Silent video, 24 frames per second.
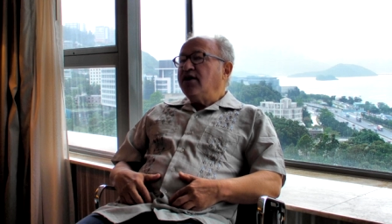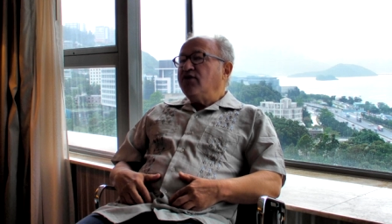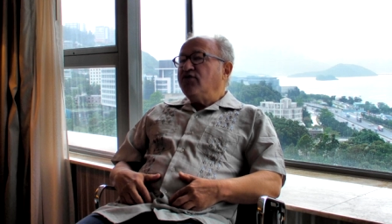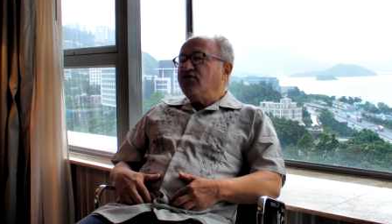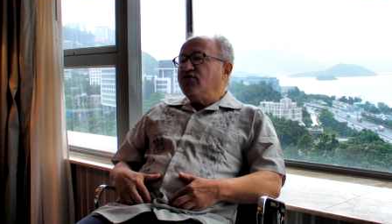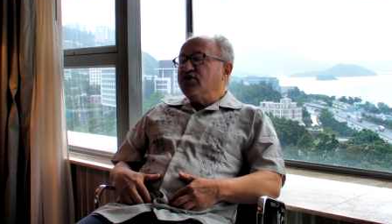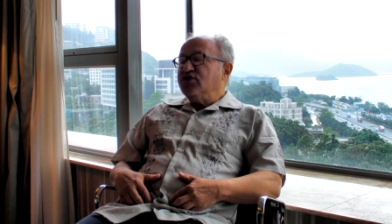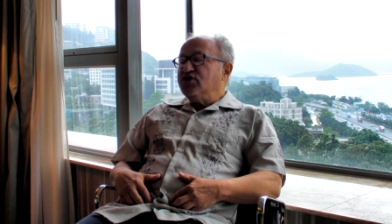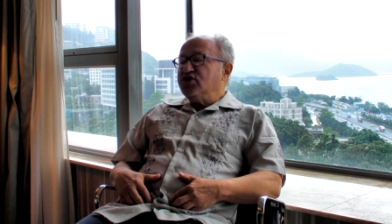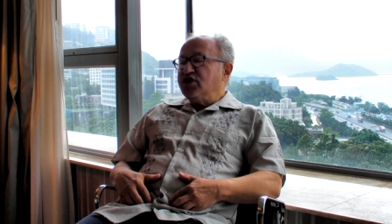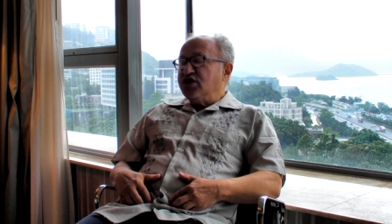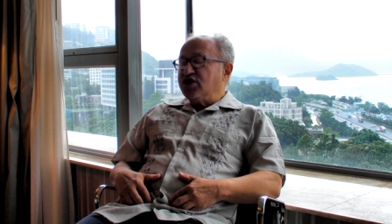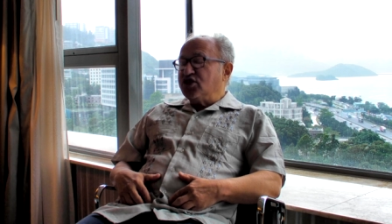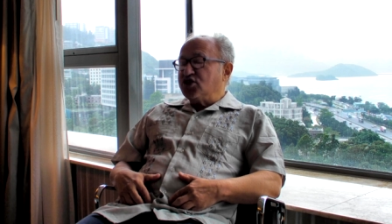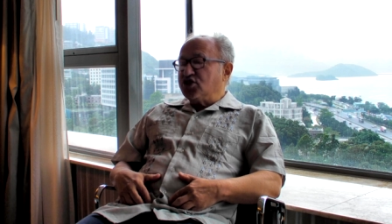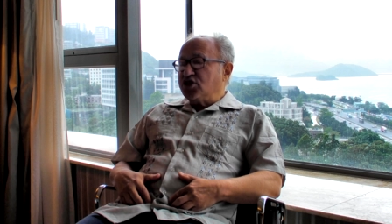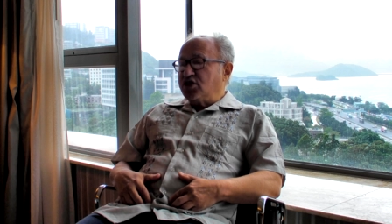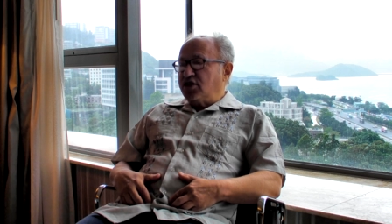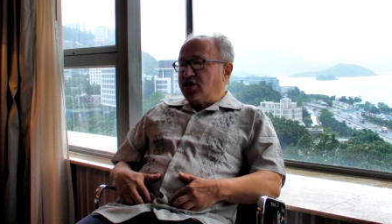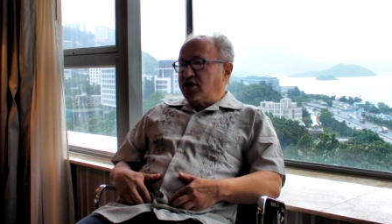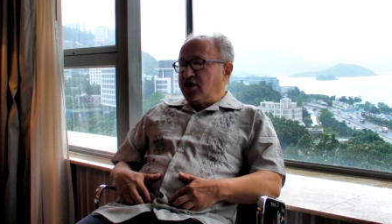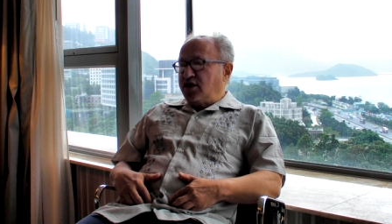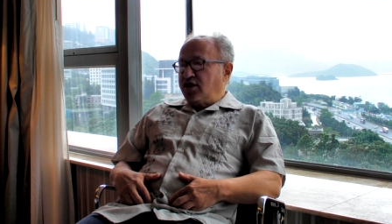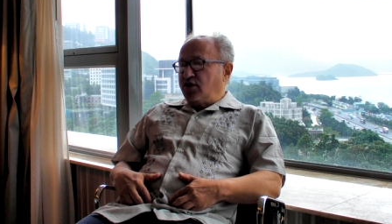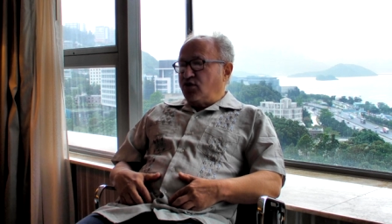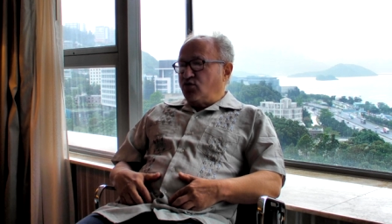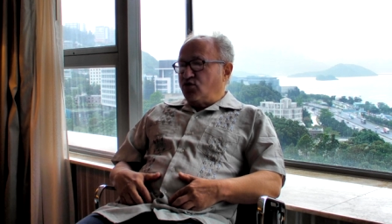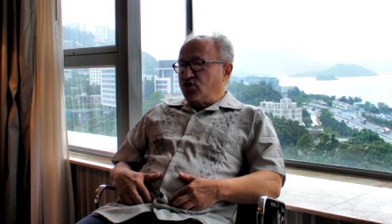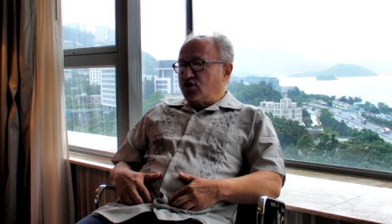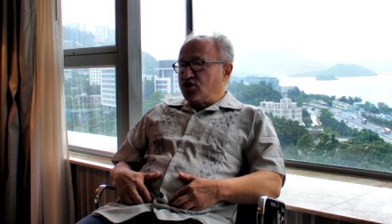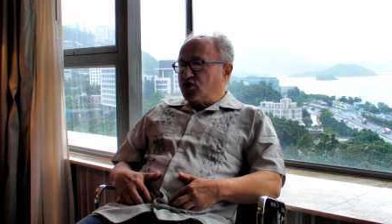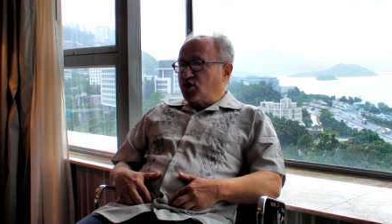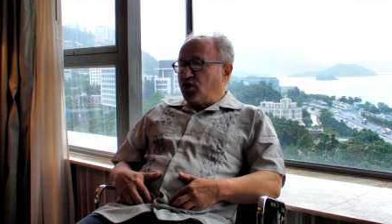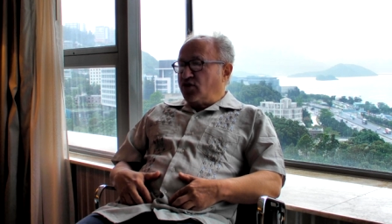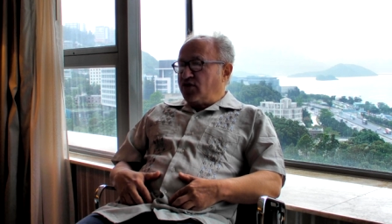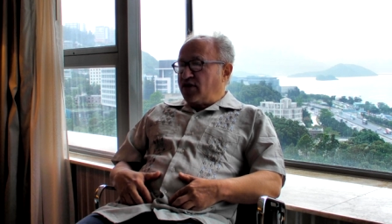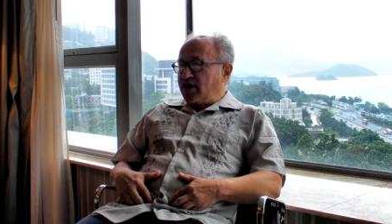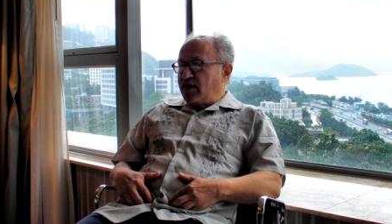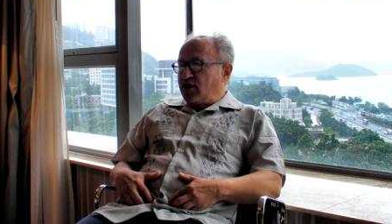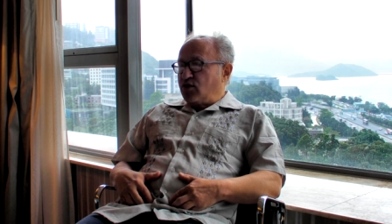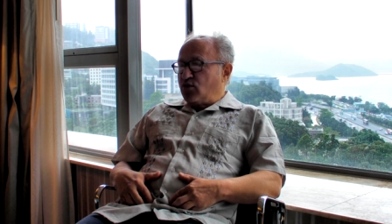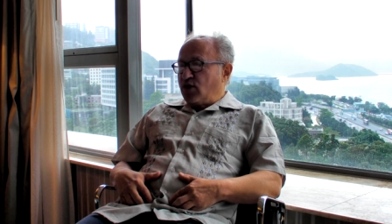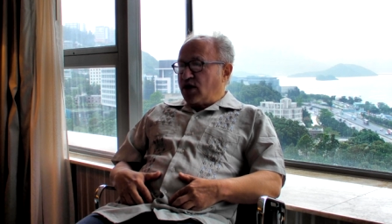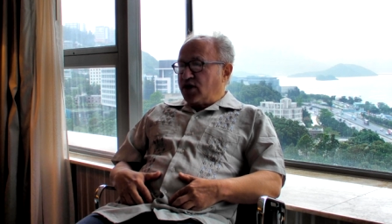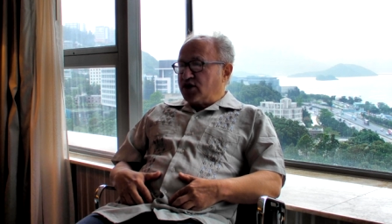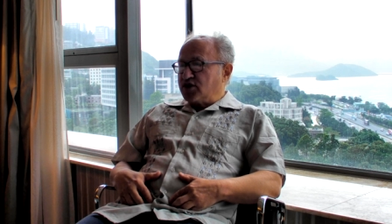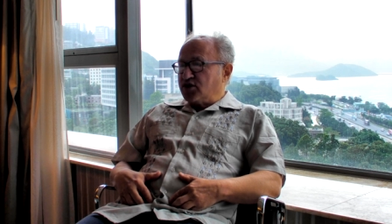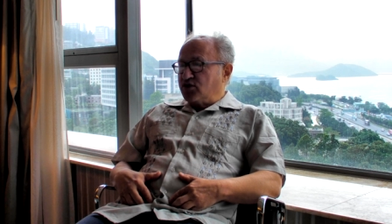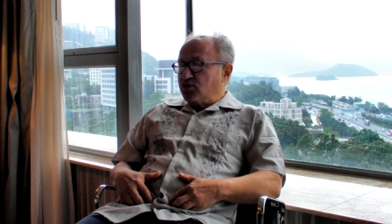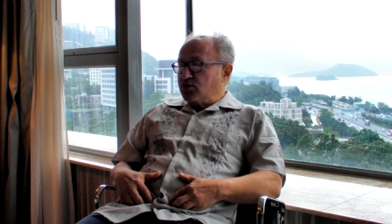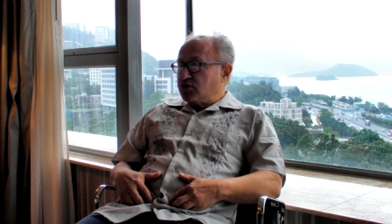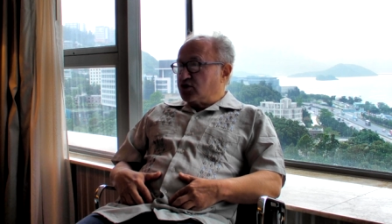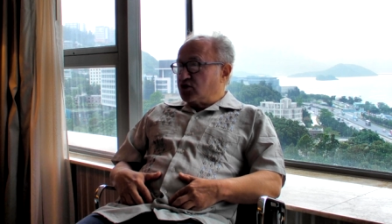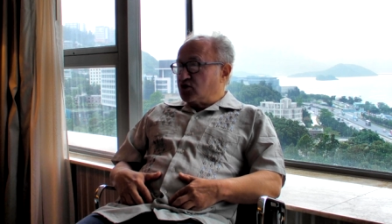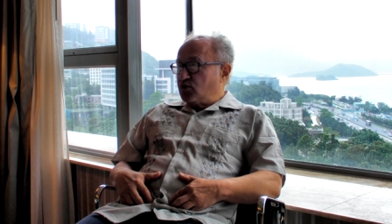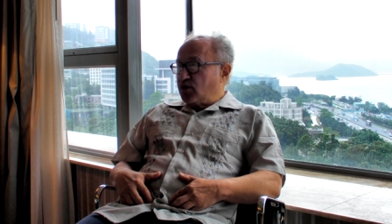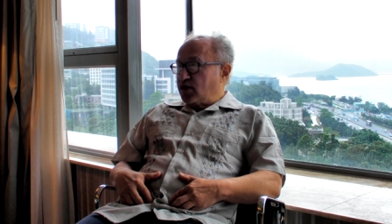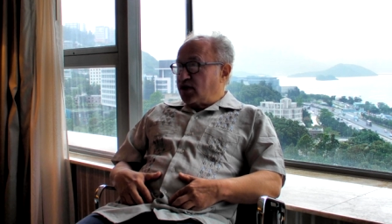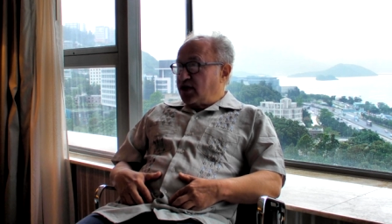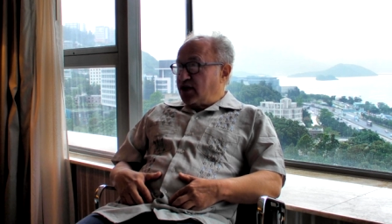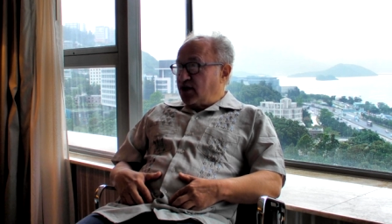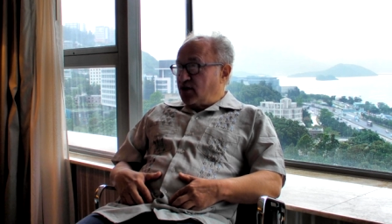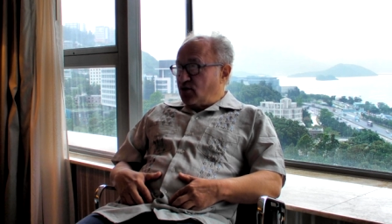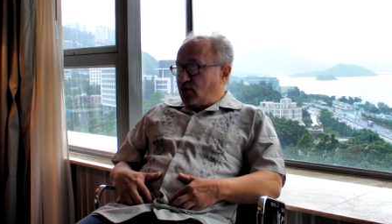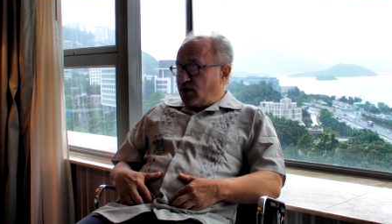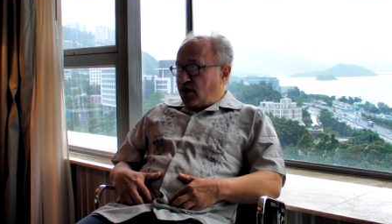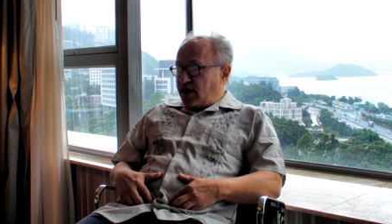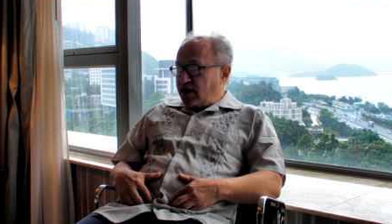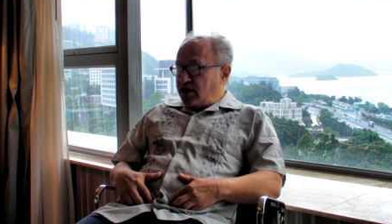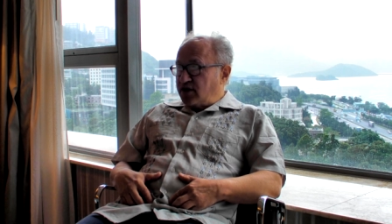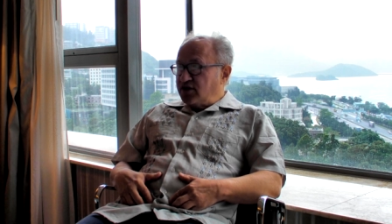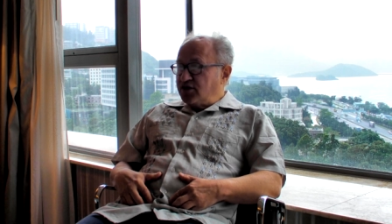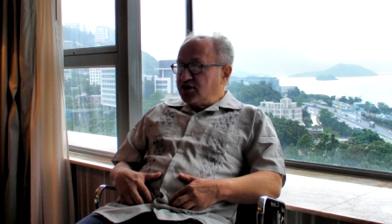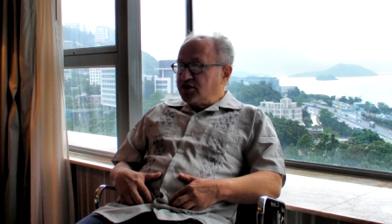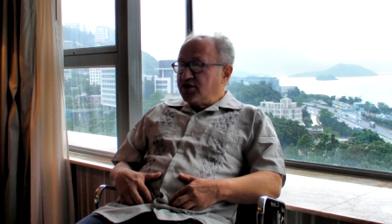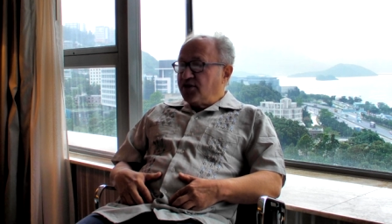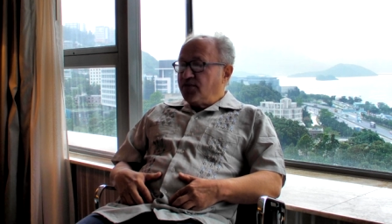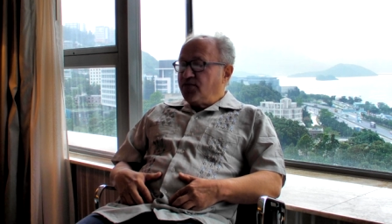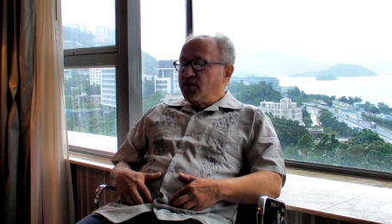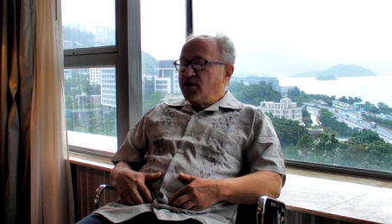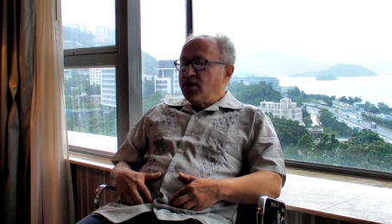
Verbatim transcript: physician in Soviet Russia, which is what he was,